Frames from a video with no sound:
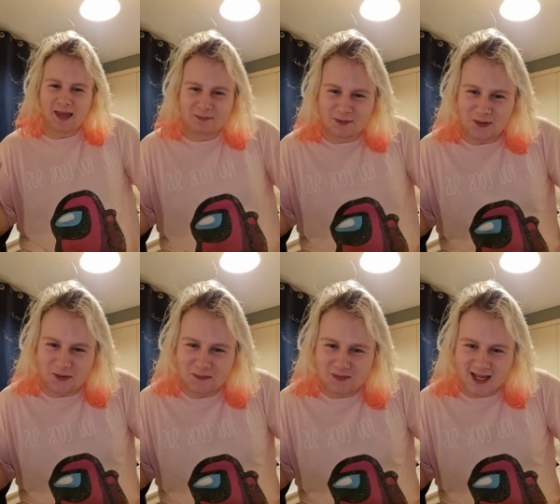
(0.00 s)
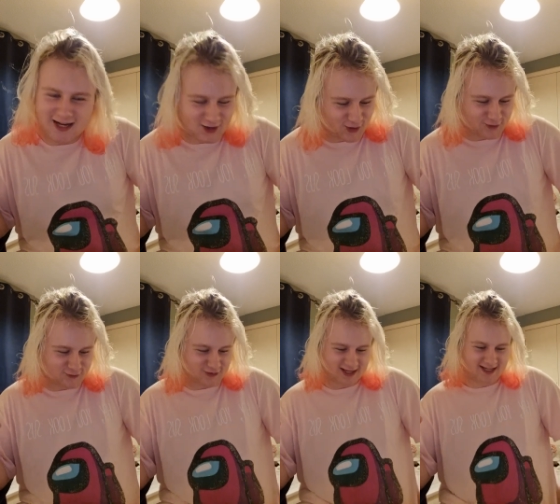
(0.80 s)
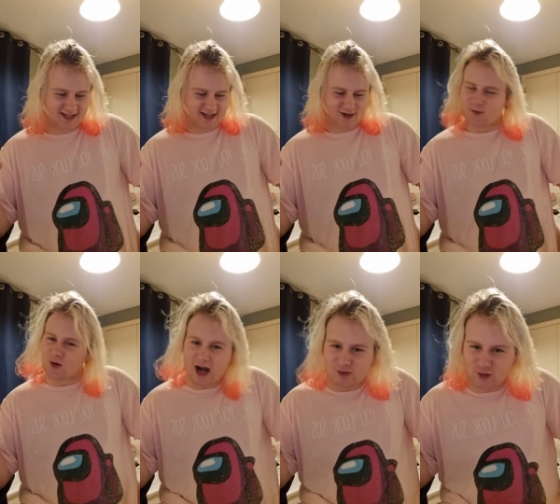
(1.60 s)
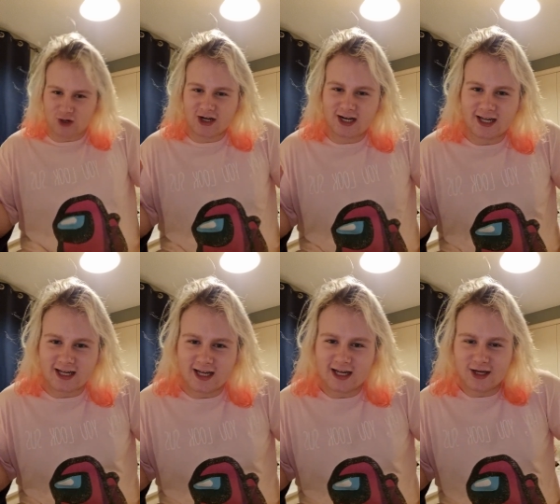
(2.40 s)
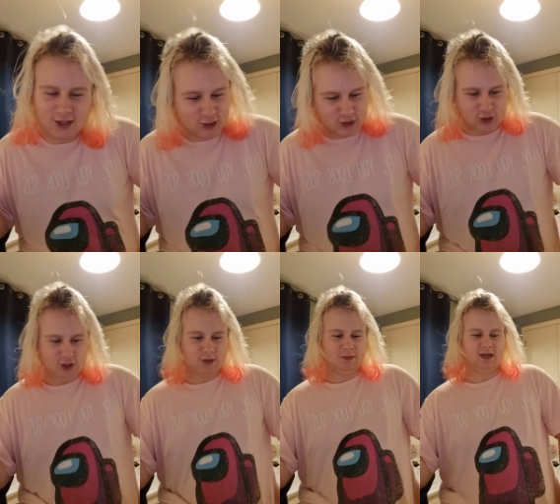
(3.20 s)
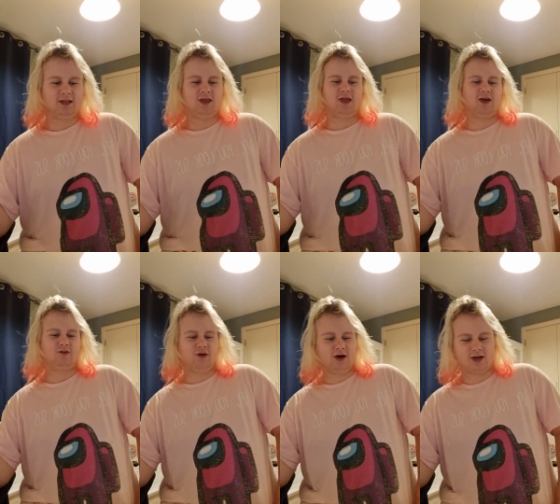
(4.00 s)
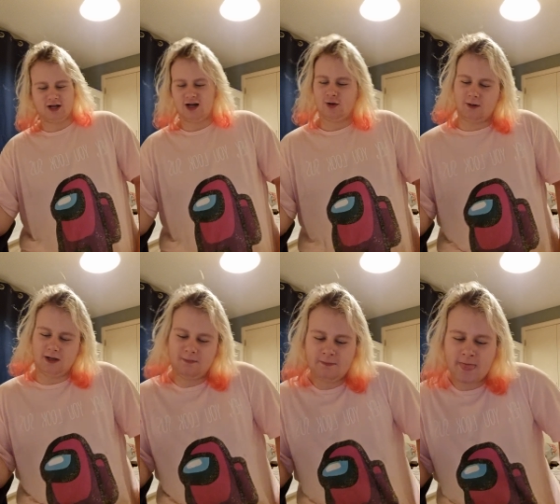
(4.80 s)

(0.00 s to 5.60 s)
people of wherever look at me and they think, fucking hell, man,